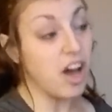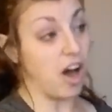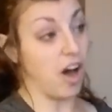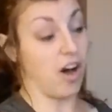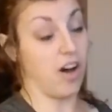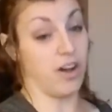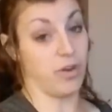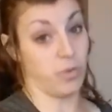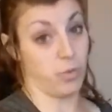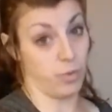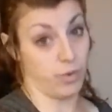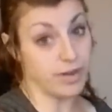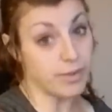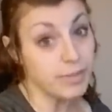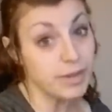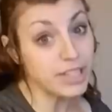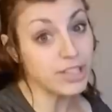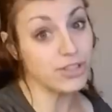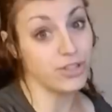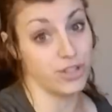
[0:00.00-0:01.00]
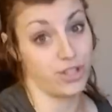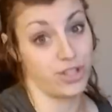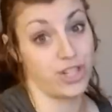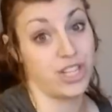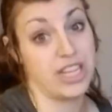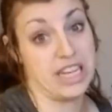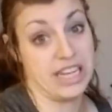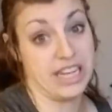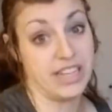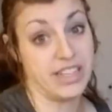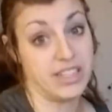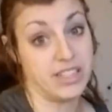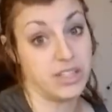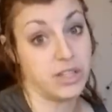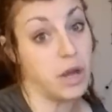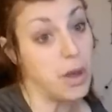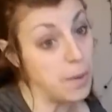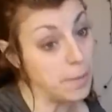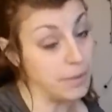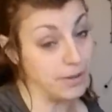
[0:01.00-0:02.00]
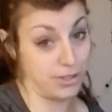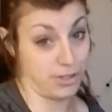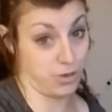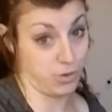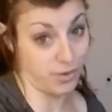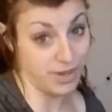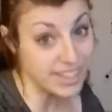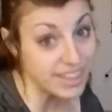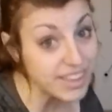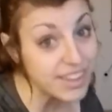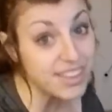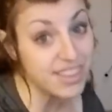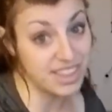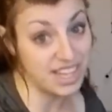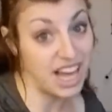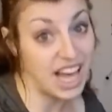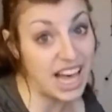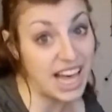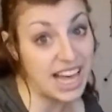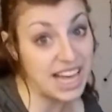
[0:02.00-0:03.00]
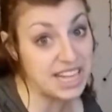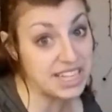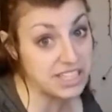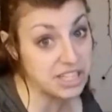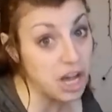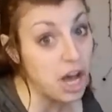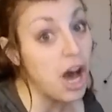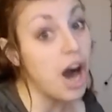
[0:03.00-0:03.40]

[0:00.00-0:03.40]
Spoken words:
on women's jeans between the thighs